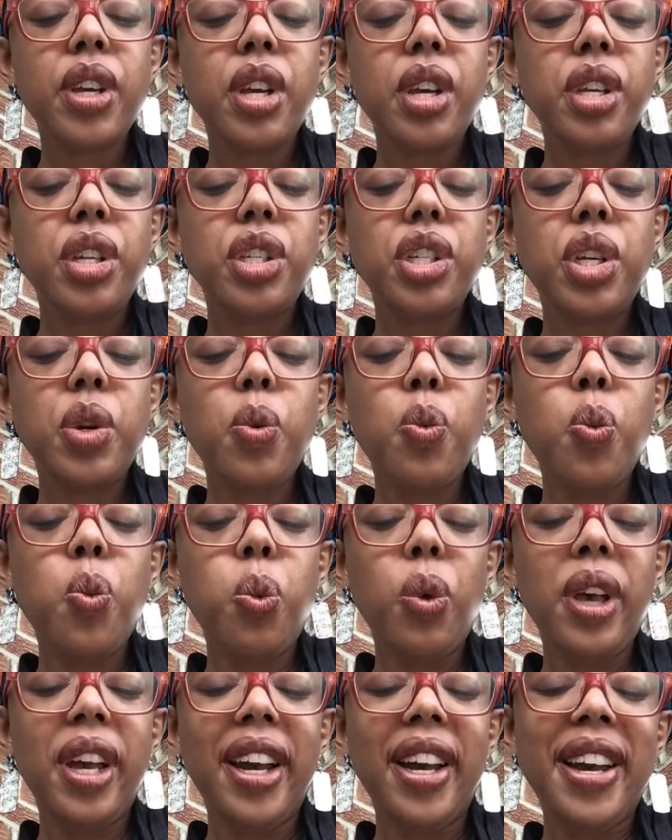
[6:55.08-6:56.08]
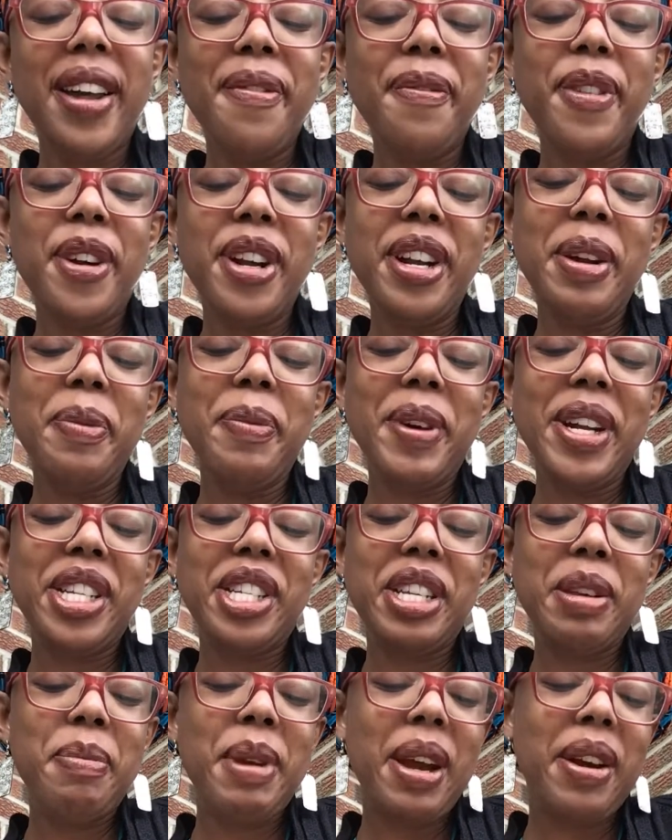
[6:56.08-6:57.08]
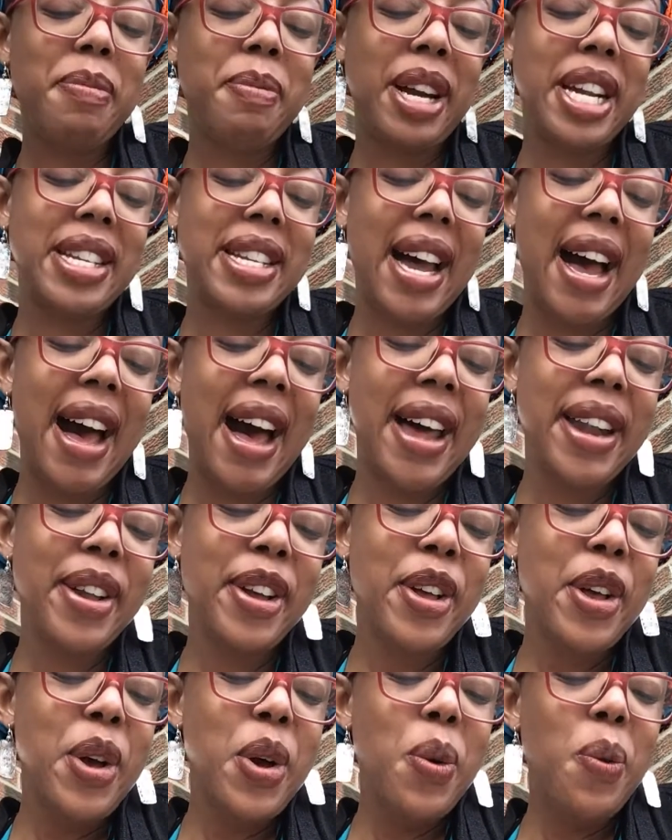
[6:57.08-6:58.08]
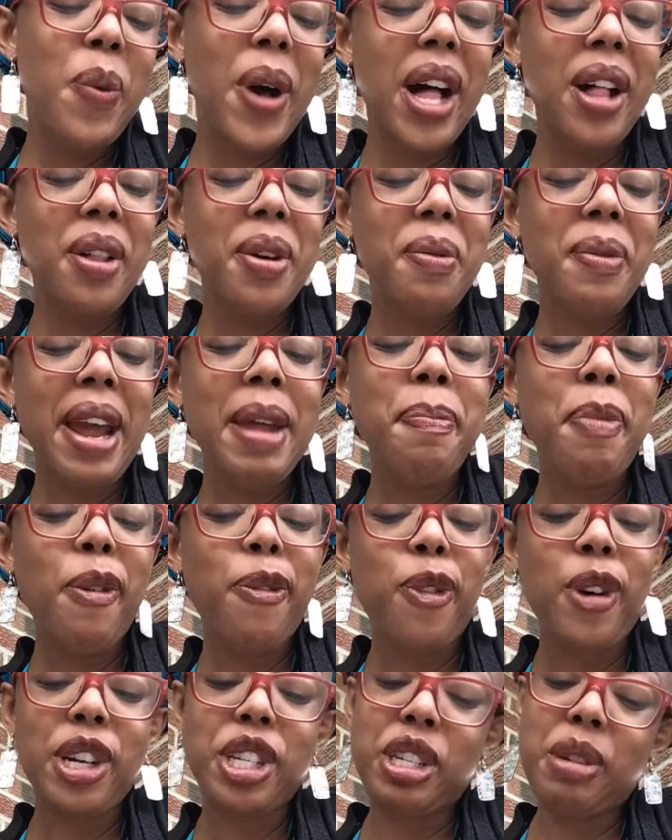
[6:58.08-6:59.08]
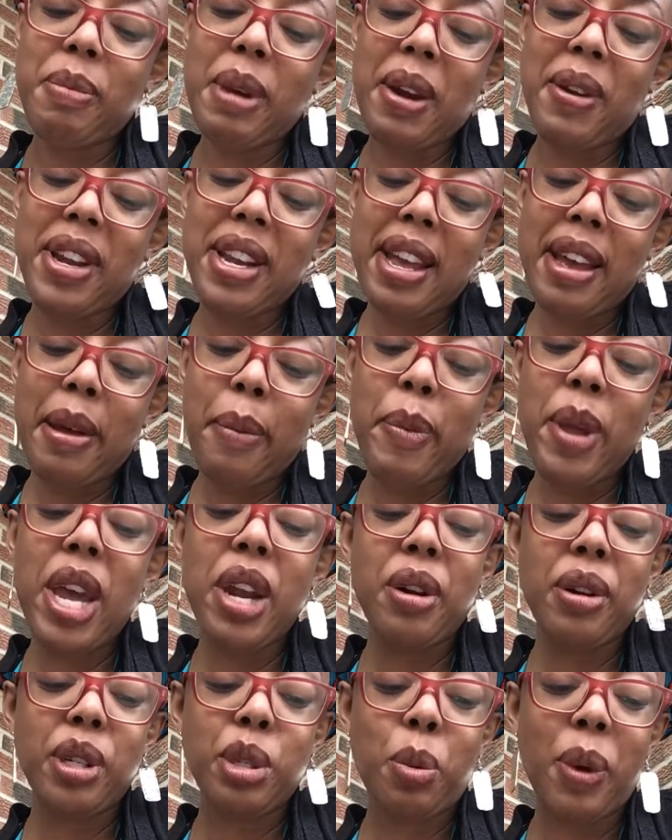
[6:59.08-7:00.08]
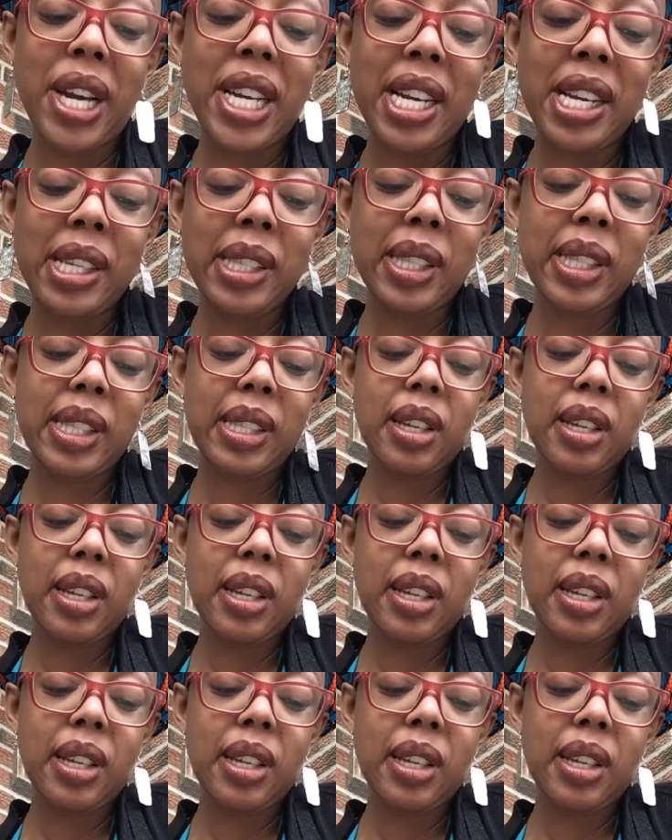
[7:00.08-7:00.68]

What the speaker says: She converted when she married my dad. Well, right before she married him, in her 20s.